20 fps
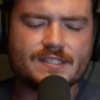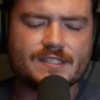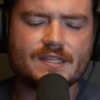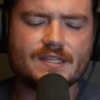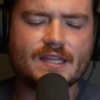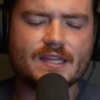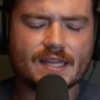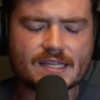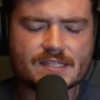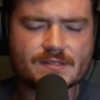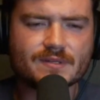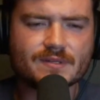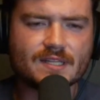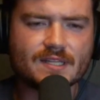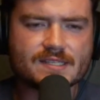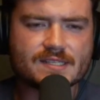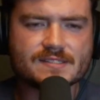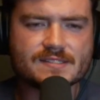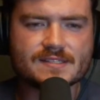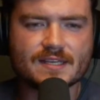that's one of the
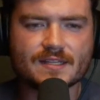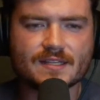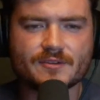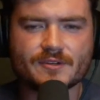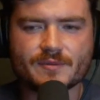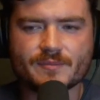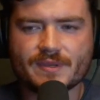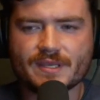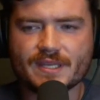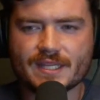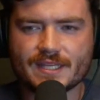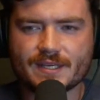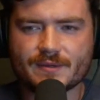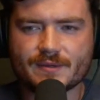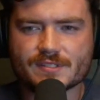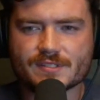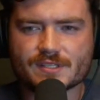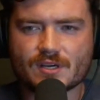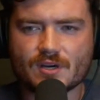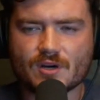lessons I learned immediately
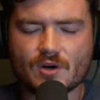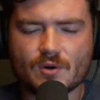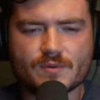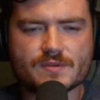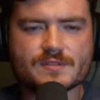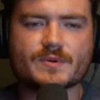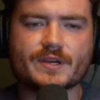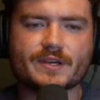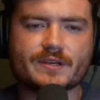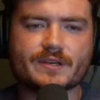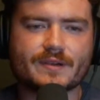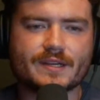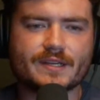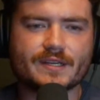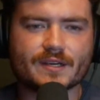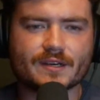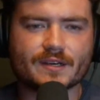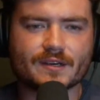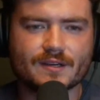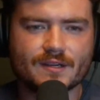was always bring your rain gear.